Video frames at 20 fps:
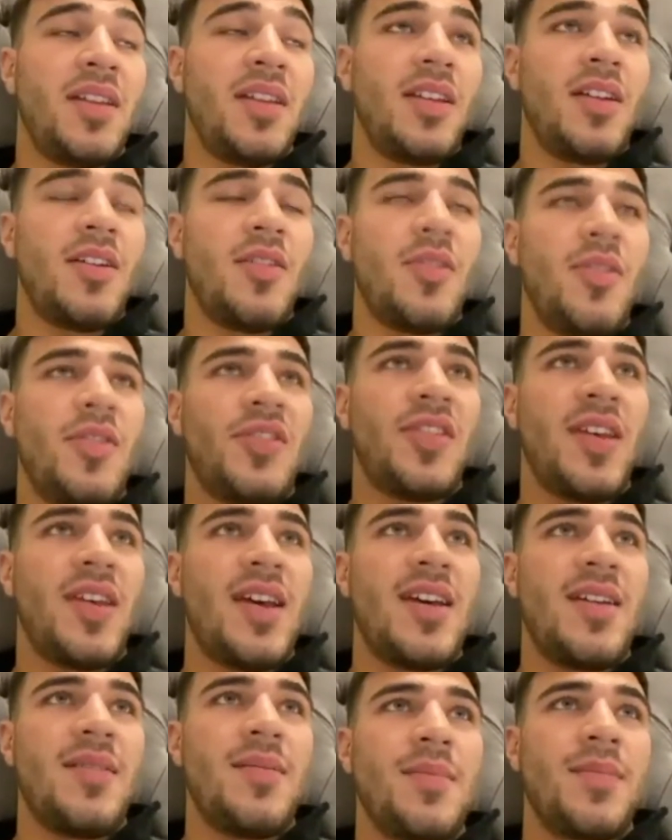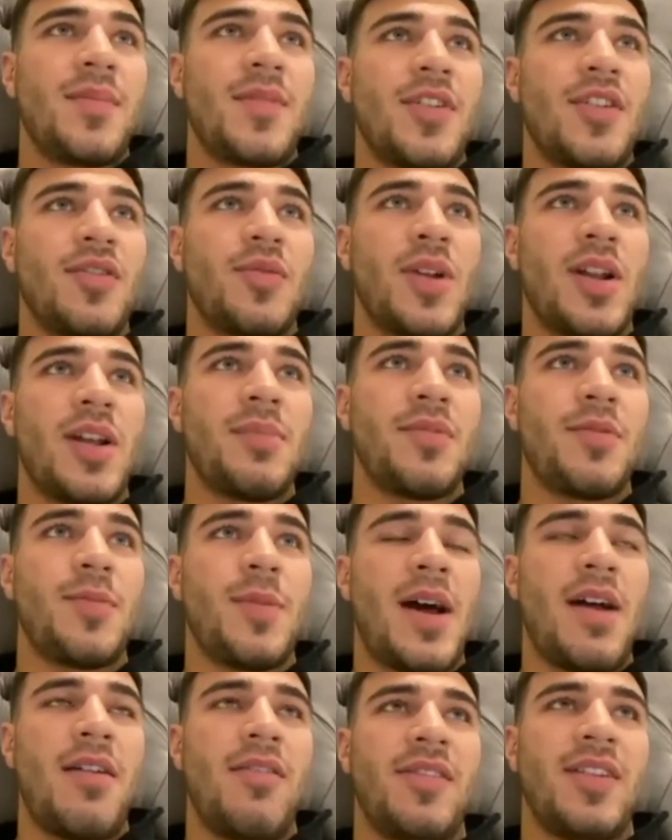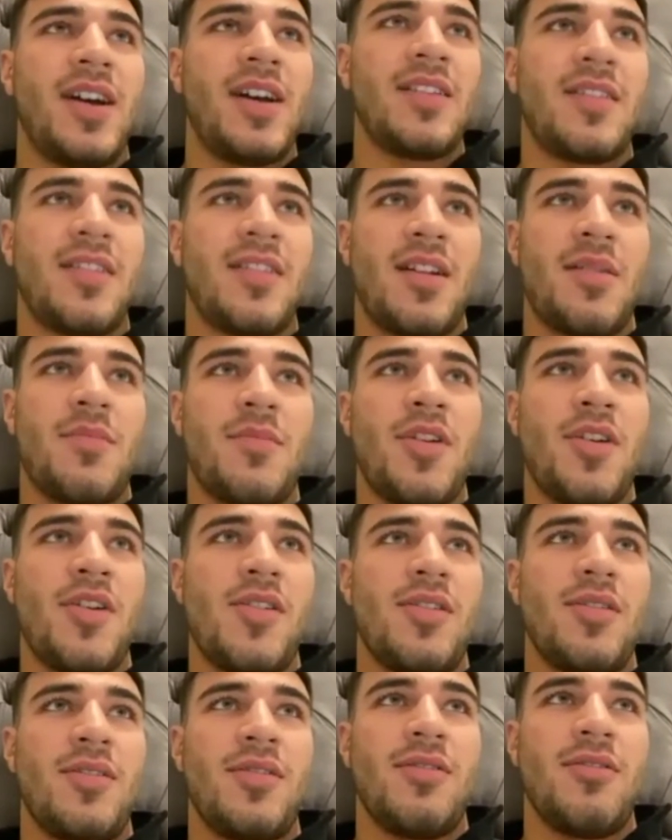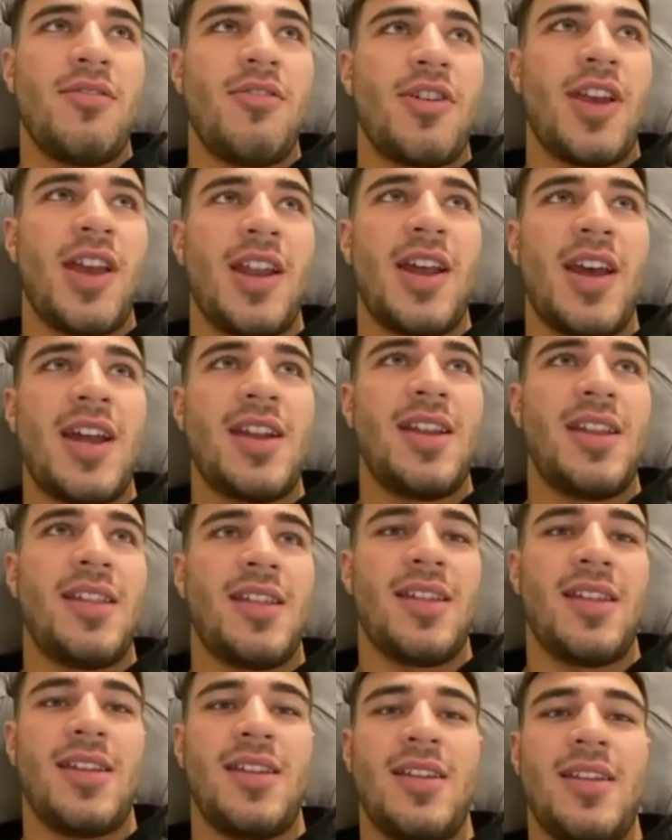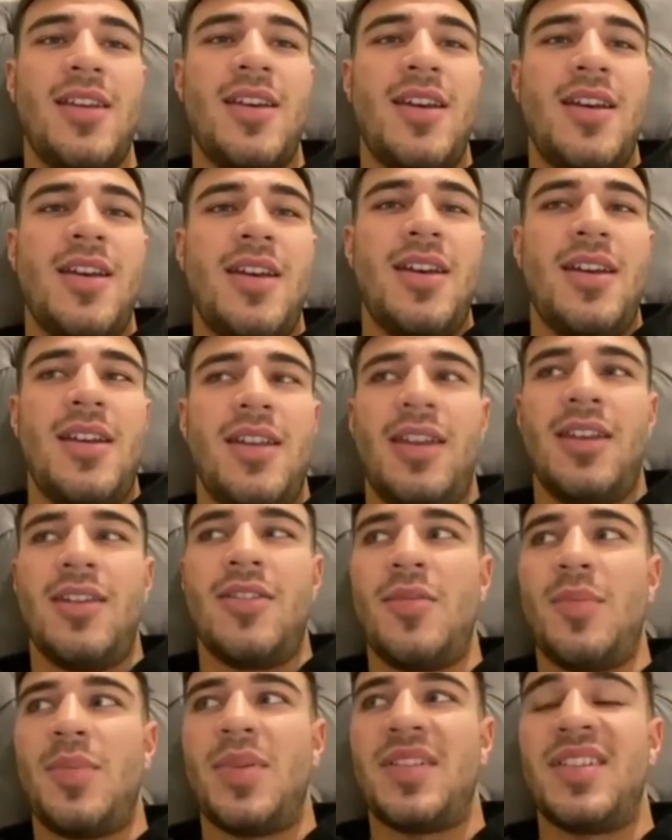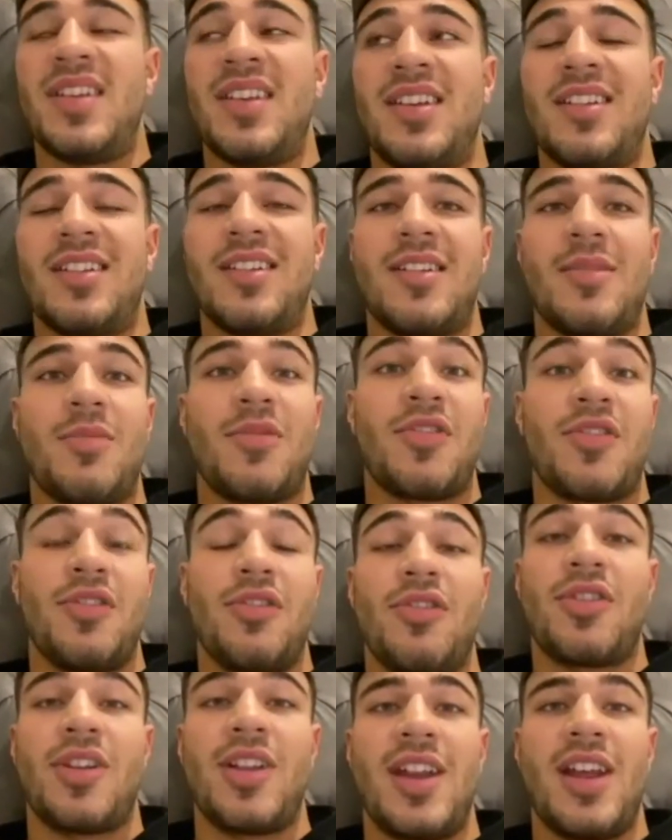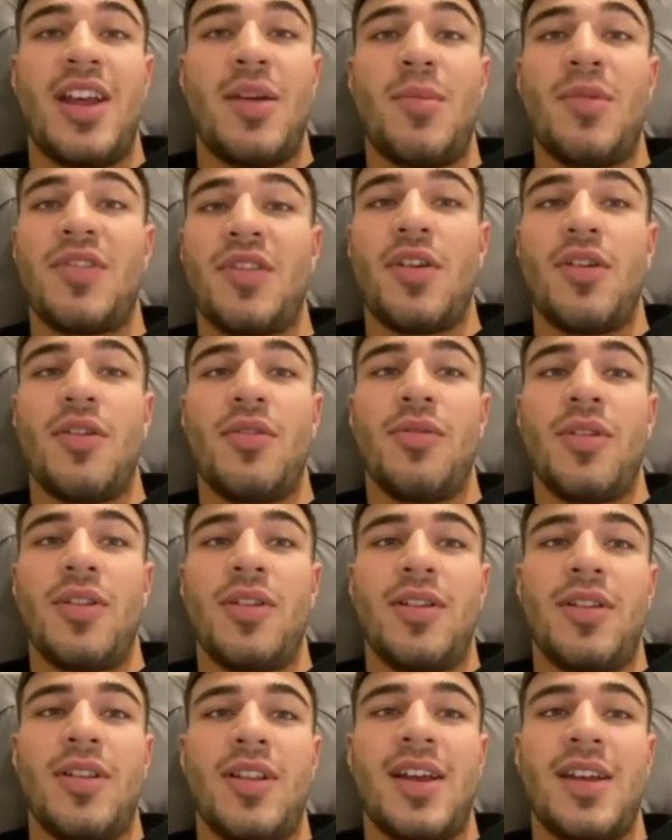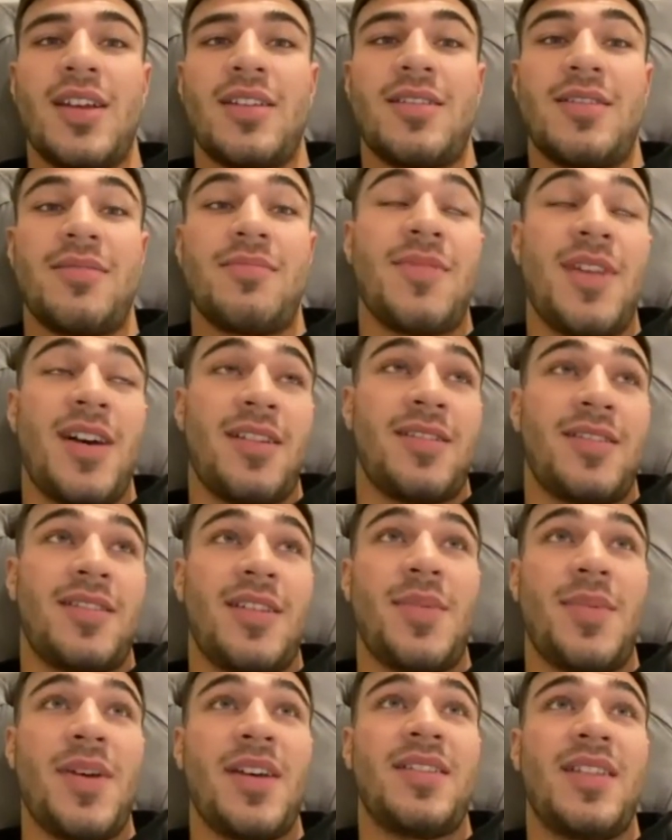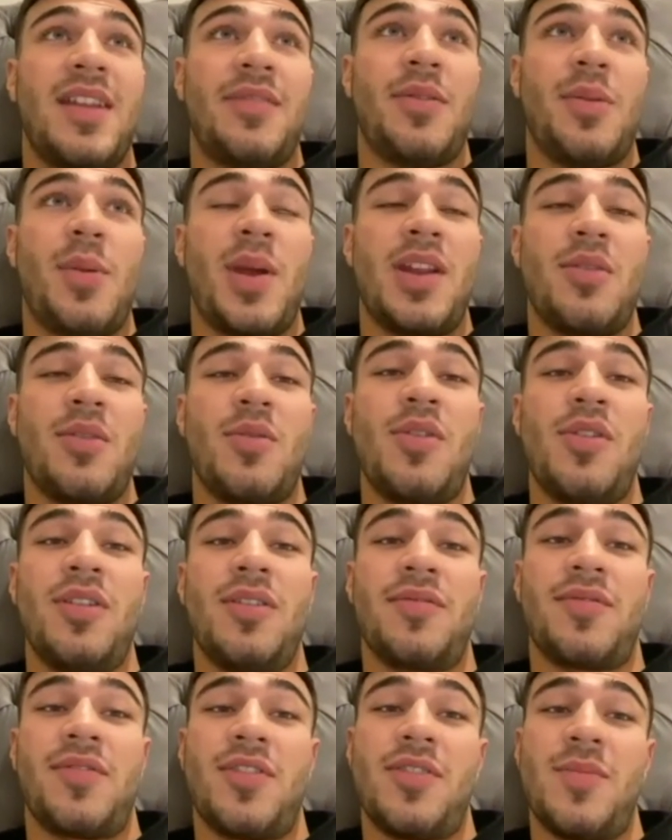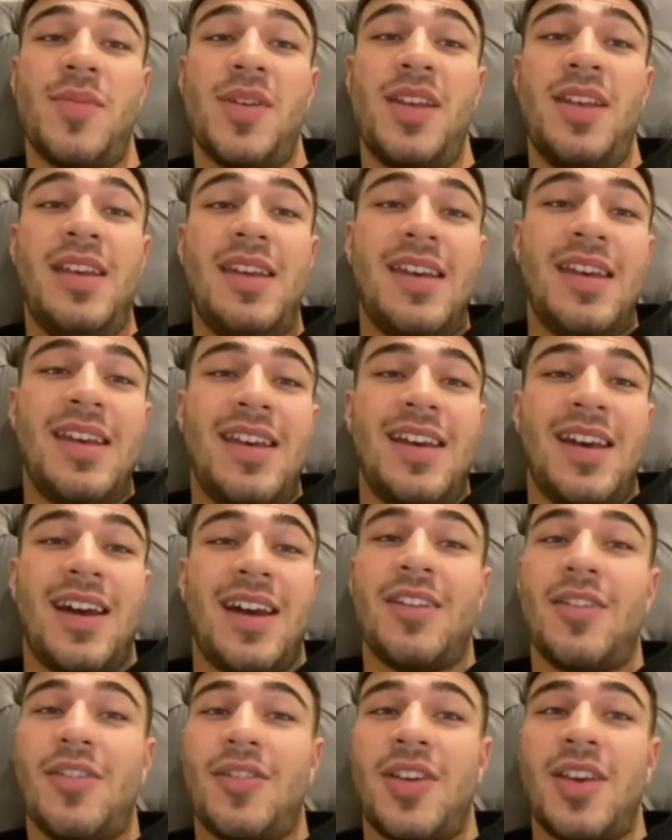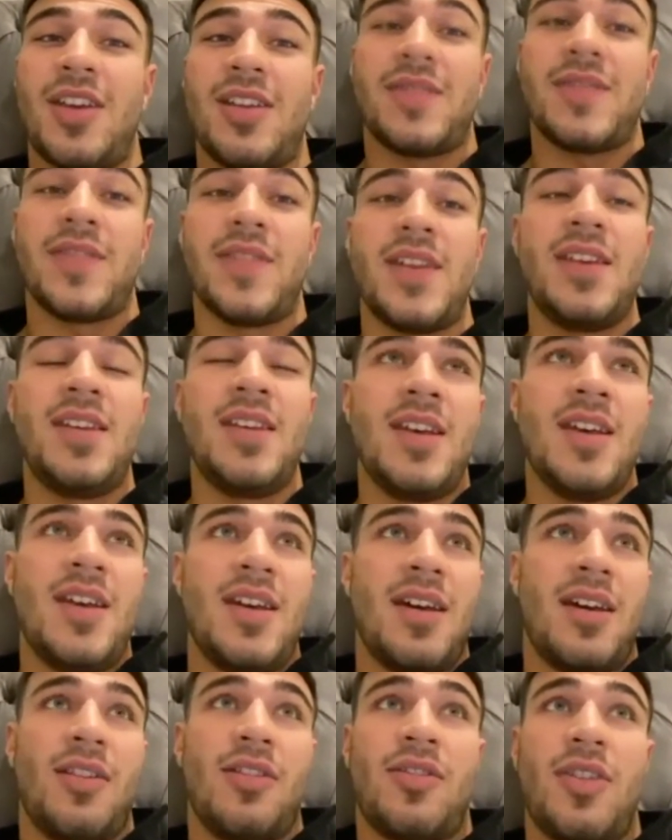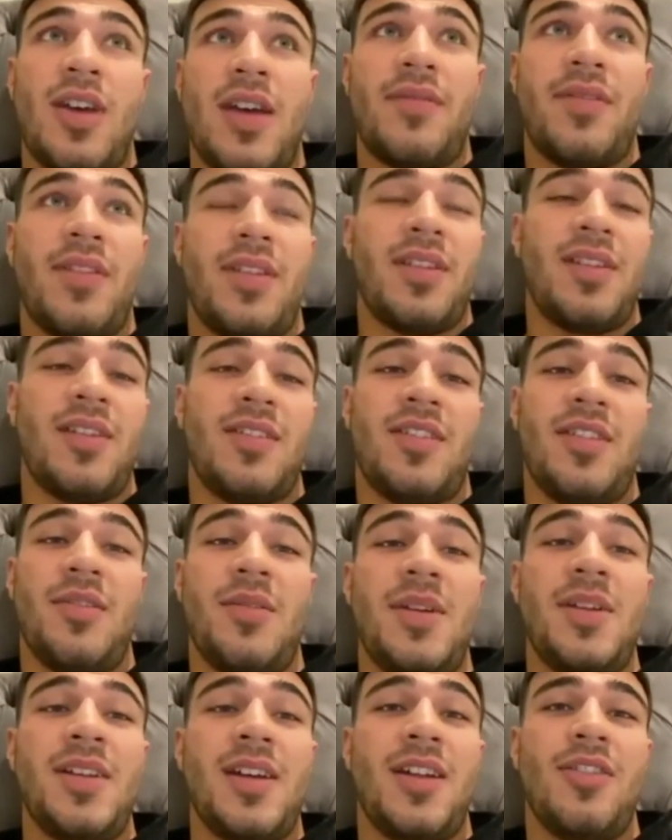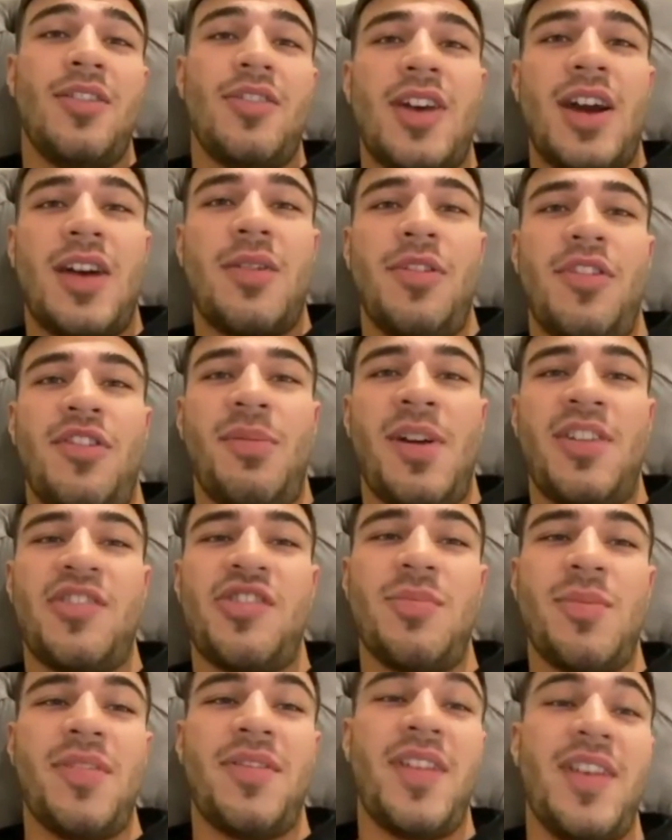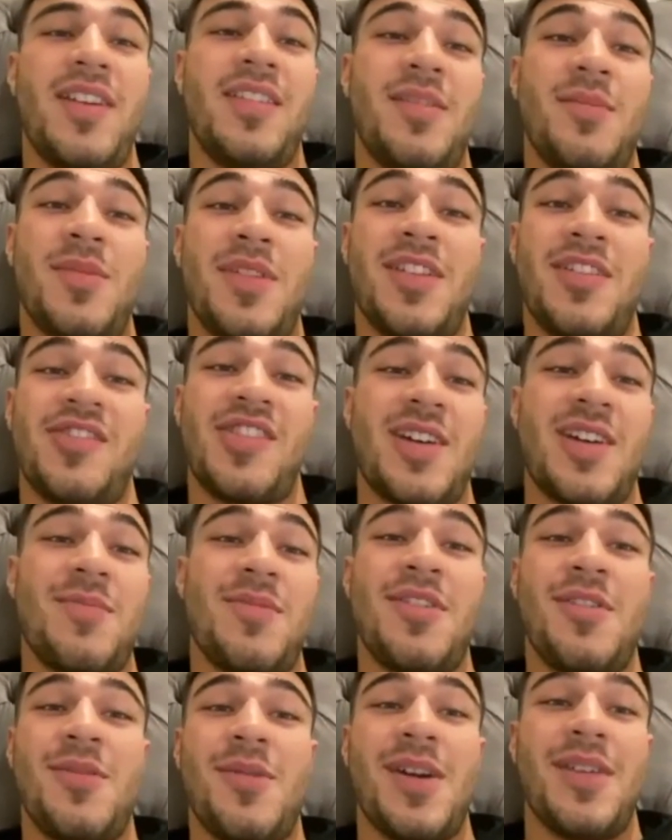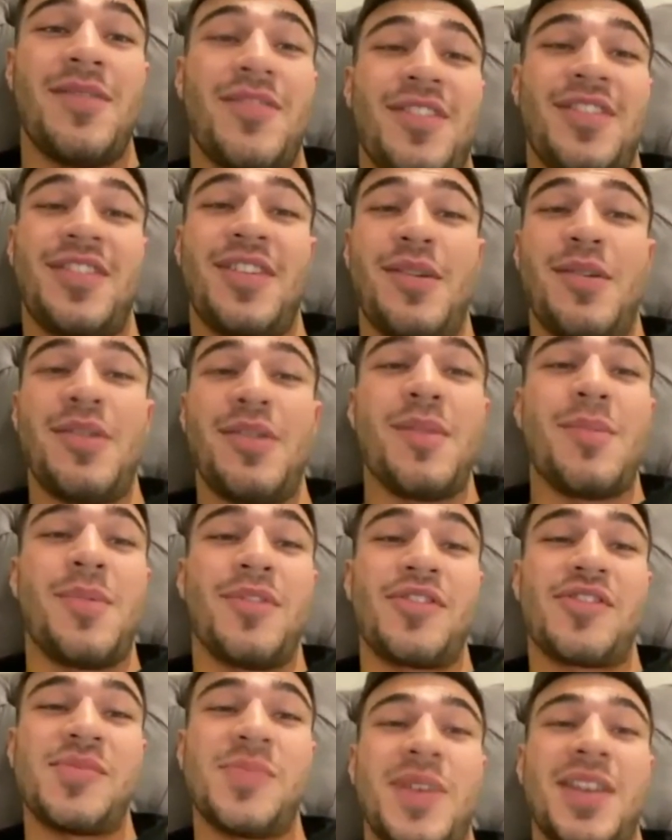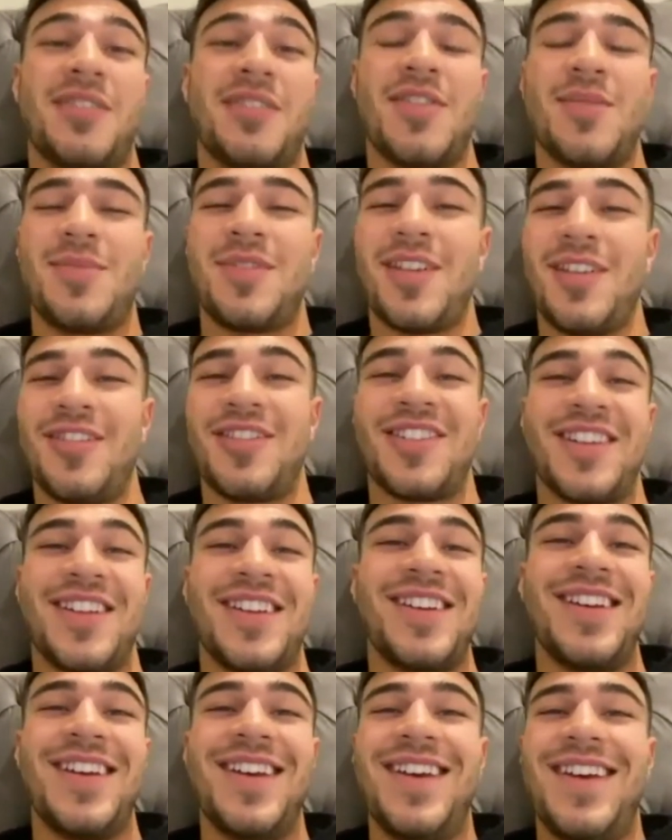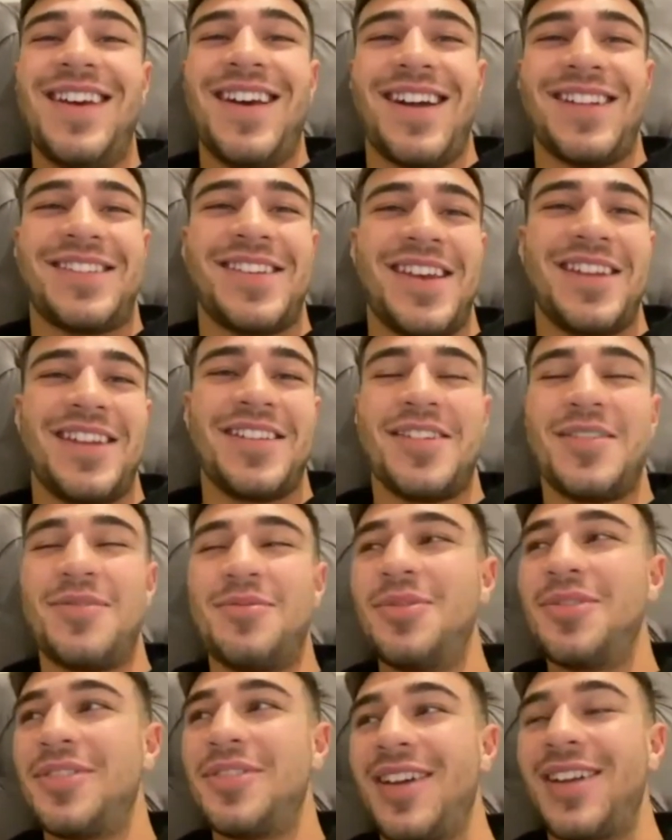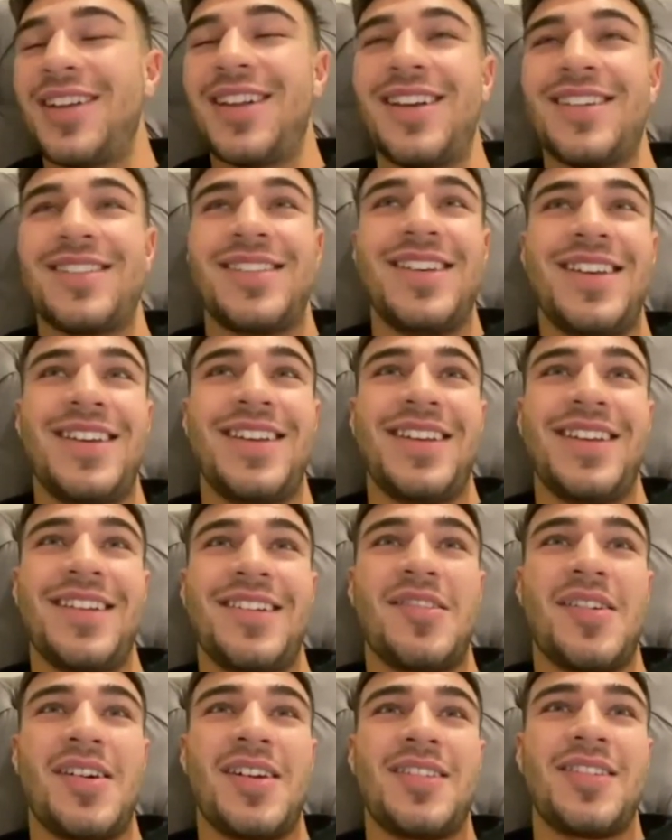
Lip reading: you know. It's because when I'm sparring Tyson, I'm not looking at anything, you know, in particular. I'm just looking at him as a whole. Like, that's the best heavyweight in the world in front of me. Yeah. I look at his feet. I look at everything he's doing. I look how he's smashing my face in with a jab or whatever he's doing or punching me in the ribs. I look at it. I take notes and that's it. You know, I